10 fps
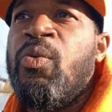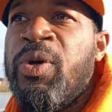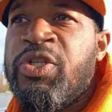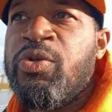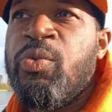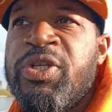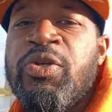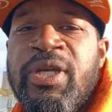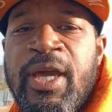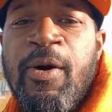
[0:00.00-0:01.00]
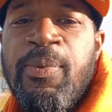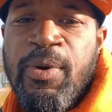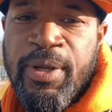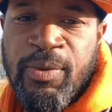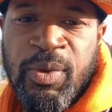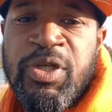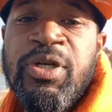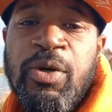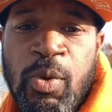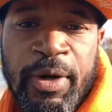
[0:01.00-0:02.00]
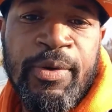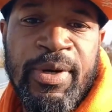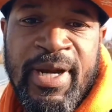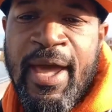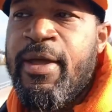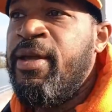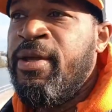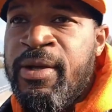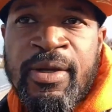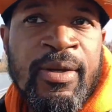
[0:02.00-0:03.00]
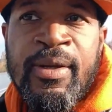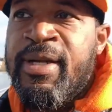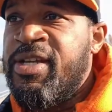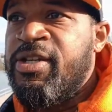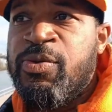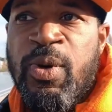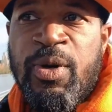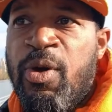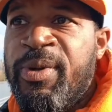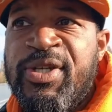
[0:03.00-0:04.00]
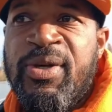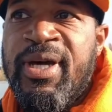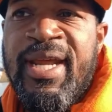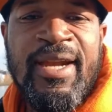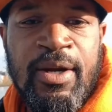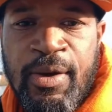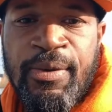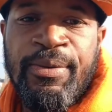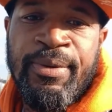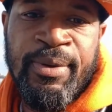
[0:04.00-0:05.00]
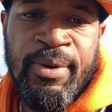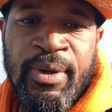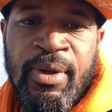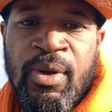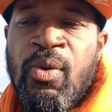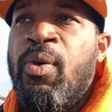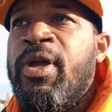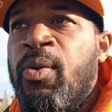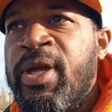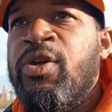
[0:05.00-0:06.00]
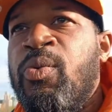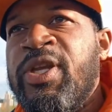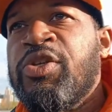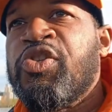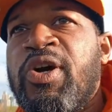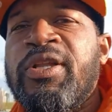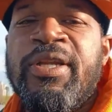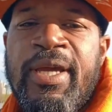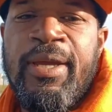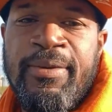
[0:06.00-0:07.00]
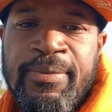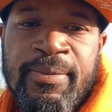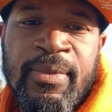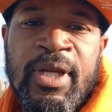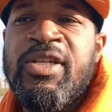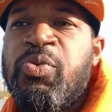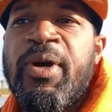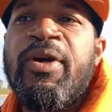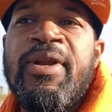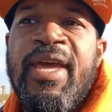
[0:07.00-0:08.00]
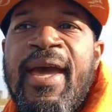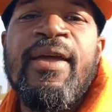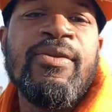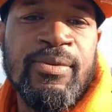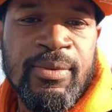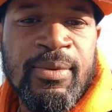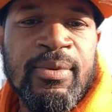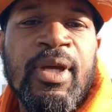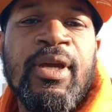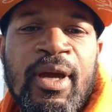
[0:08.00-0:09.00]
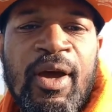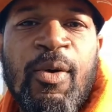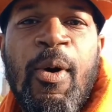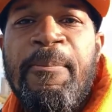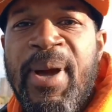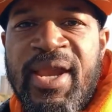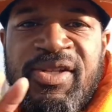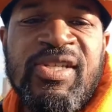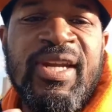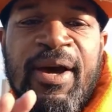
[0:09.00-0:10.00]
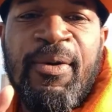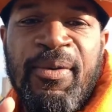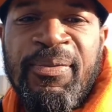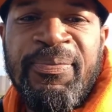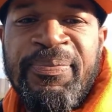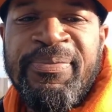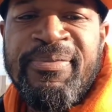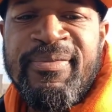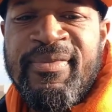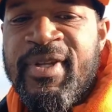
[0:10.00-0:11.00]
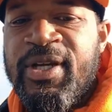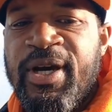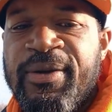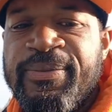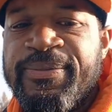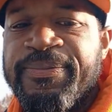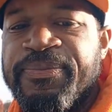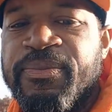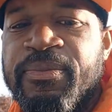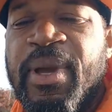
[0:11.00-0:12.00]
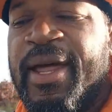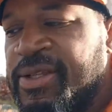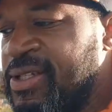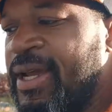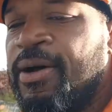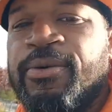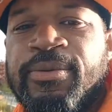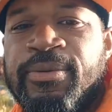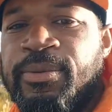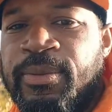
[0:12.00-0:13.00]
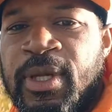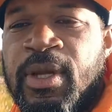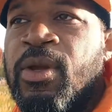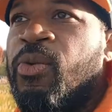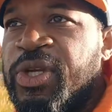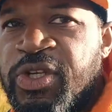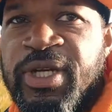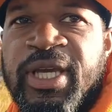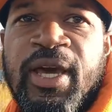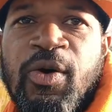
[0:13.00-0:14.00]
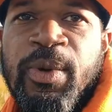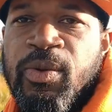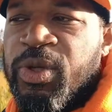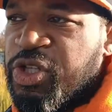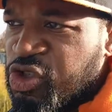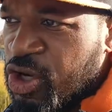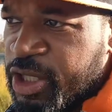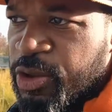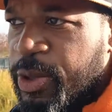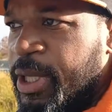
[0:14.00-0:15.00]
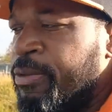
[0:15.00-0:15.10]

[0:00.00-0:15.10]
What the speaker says: What you need help on? What you need work on? Not, let's just work on what you're good at. No. Where you struggling at? Let's work on that. Or balance it out. You know? Balance it out. What you need help with? What you struggling with?